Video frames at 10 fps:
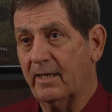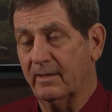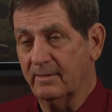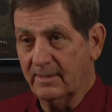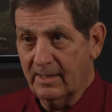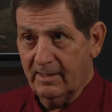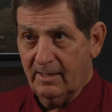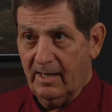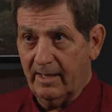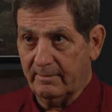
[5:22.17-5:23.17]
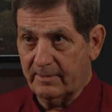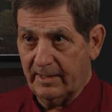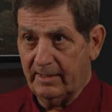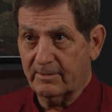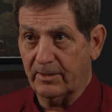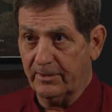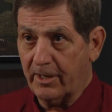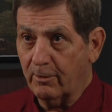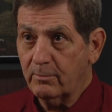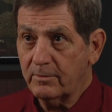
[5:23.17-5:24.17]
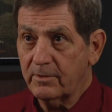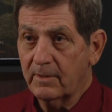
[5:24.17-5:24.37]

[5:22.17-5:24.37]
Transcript: and teach and coach.